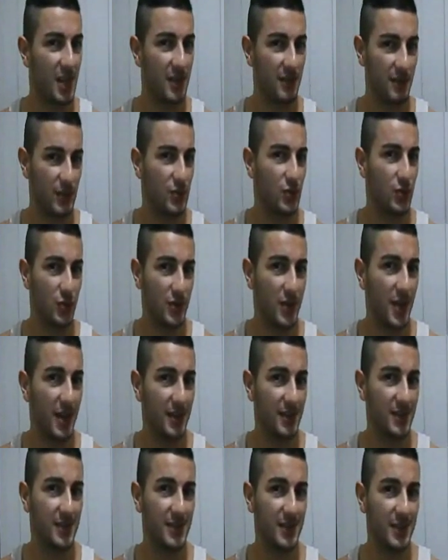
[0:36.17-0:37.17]
If you do
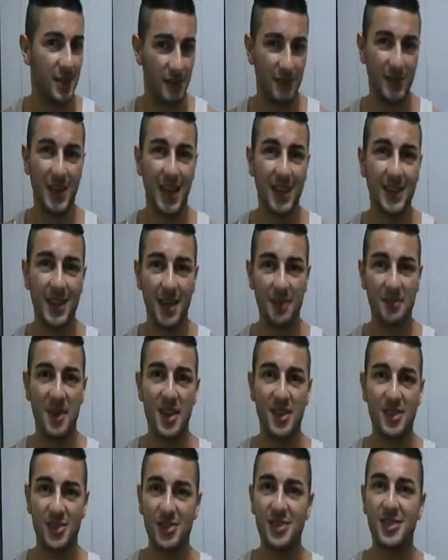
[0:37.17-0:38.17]
that, if you get that
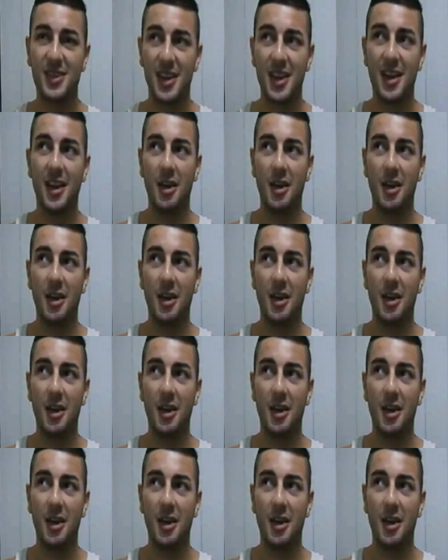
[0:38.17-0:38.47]
match,